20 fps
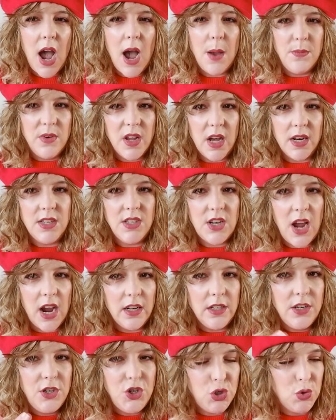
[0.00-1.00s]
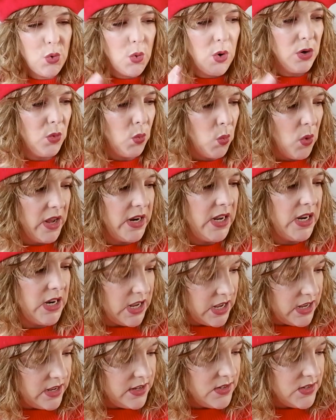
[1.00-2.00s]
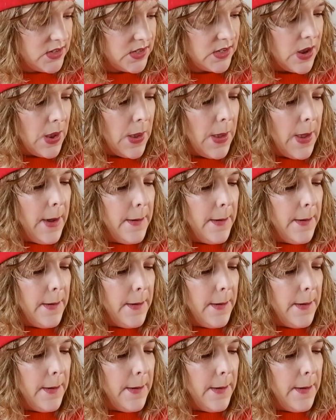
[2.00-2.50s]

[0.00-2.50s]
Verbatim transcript: I'm not entirely sure what it is,